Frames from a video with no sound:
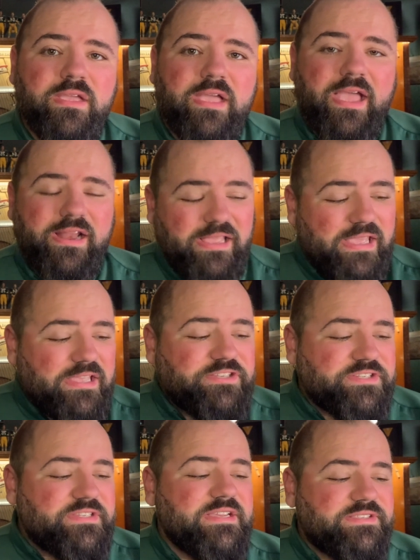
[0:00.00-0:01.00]
And he
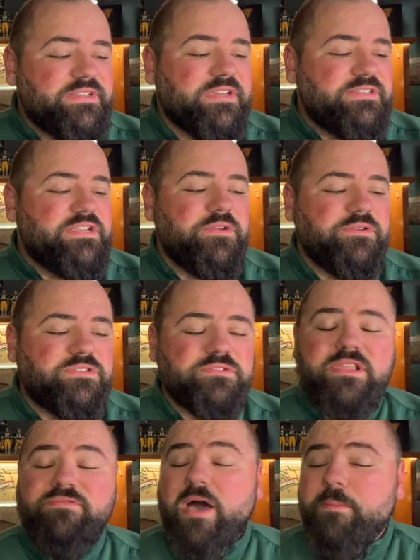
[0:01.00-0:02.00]
just needs to continue to
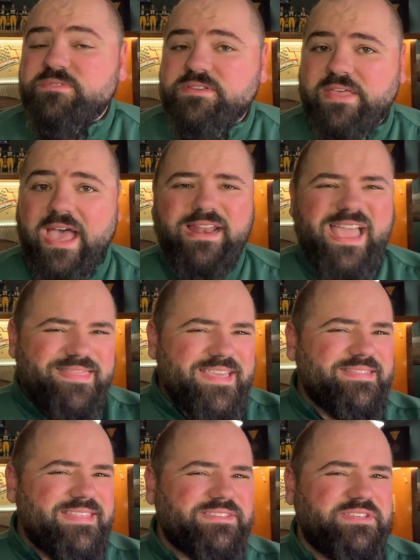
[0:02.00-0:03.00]
live up to that. And I
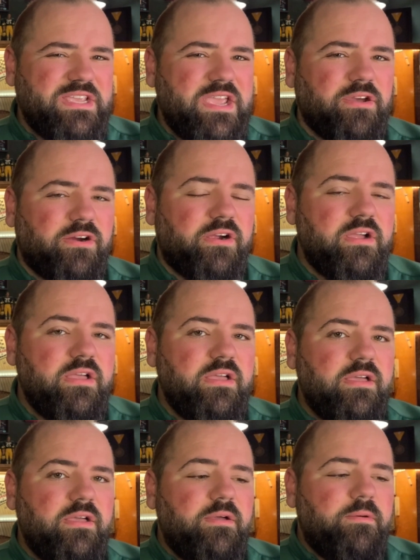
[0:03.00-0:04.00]
think this year,
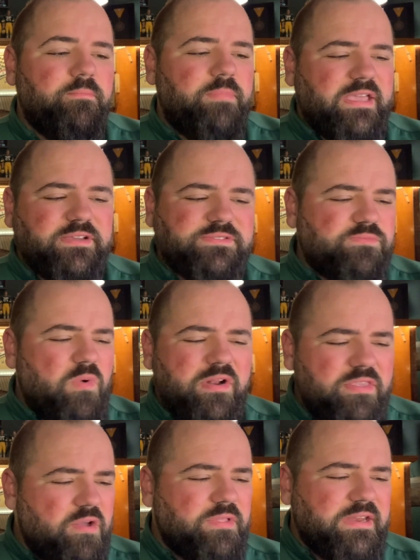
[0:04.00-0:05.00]
because one
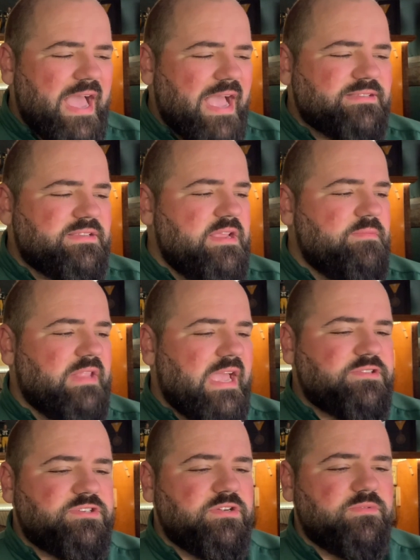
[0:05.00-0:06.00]
of the only knocks on him
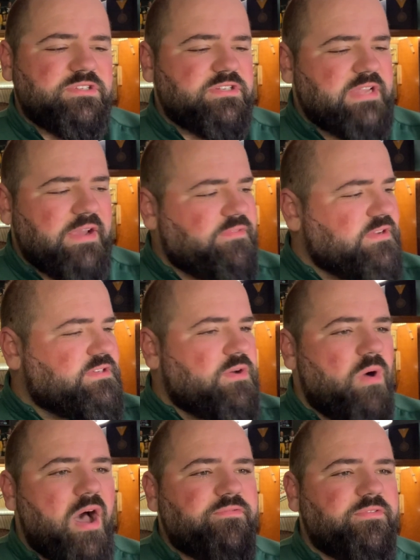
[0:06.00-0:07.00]
last year was just every
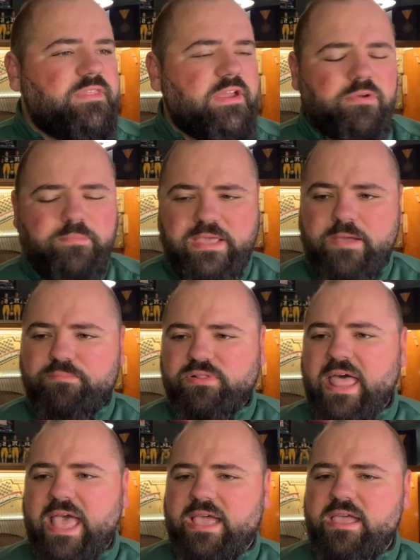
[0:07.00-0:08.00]
so often there would be a
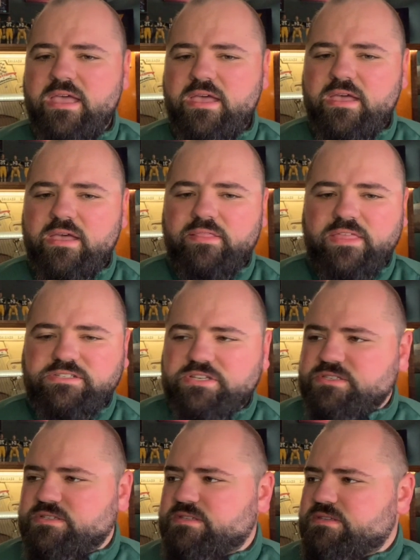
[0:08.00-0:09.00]
play that
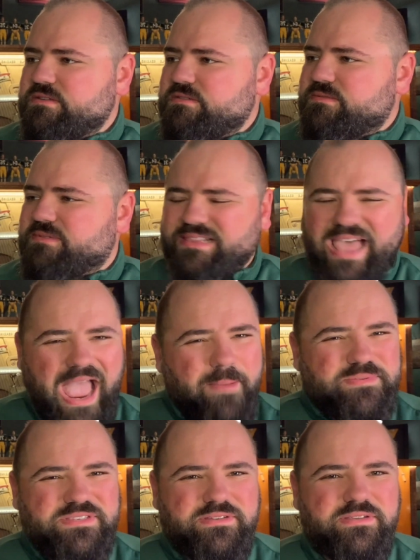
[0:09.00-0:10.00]
just
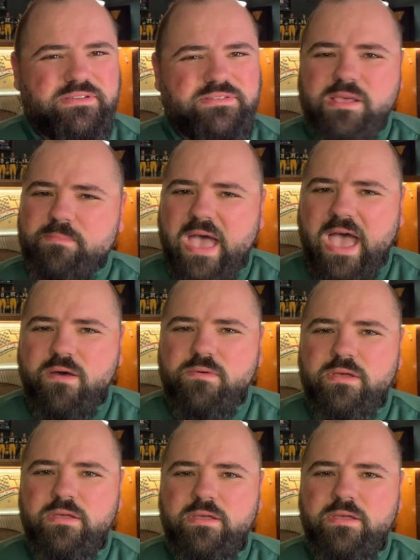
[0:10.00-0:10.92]
lapsed somehow.